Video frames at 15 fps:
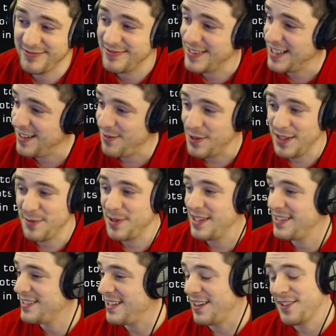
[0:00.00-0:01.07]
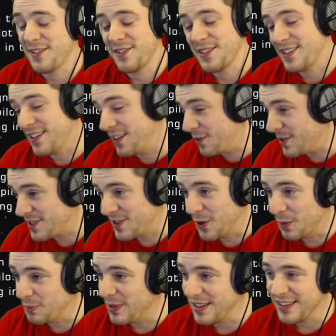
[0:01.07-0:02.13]
I know it's
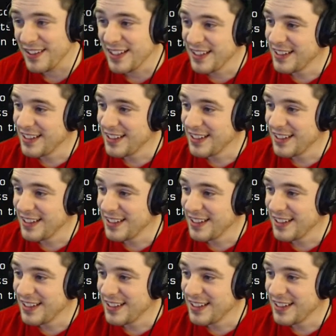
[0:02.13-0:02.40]
not been